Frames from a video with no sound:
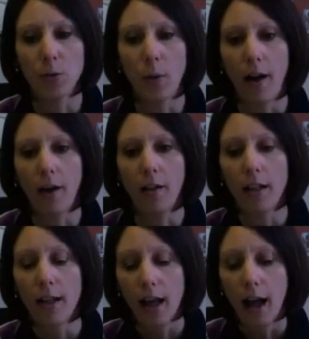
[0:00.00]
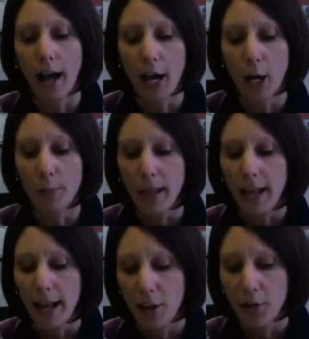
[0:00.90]
as well. Um,
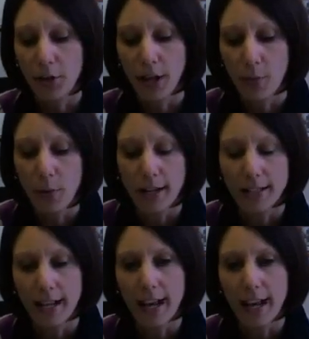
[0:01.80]
another thing I wanted to